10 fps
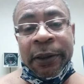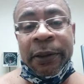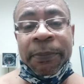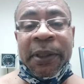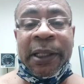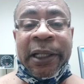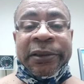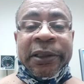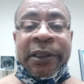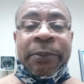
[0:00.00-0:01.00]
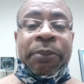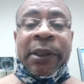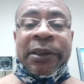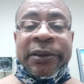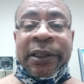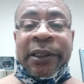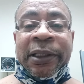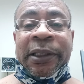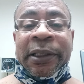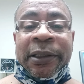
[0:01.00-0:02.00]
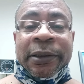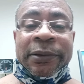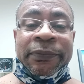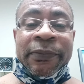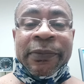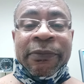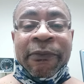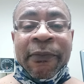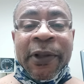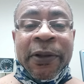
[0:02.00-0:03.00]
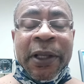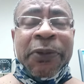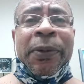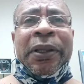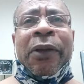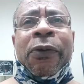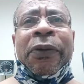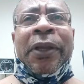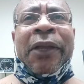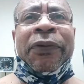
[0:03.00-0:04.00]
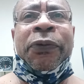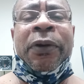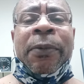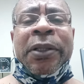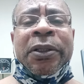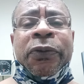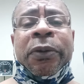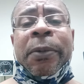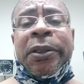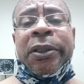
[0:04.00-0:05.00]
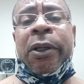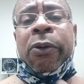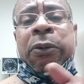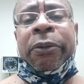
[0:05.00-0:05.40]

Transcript: it'd be nice to get a piece here and there. I just want to thank all you guys for joining, watching, tuning, watching your